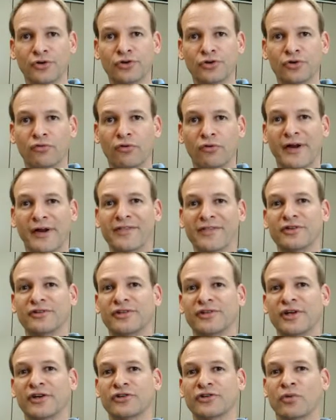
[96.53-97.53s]
to running the
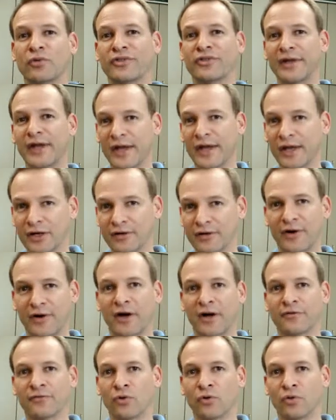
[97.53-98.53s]
test with a negative
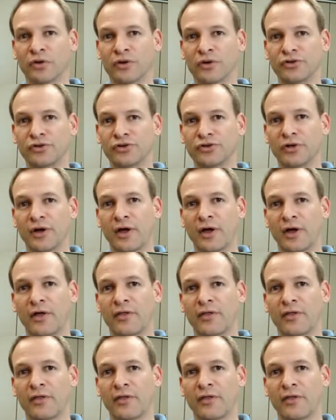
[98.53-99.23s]
high voltage,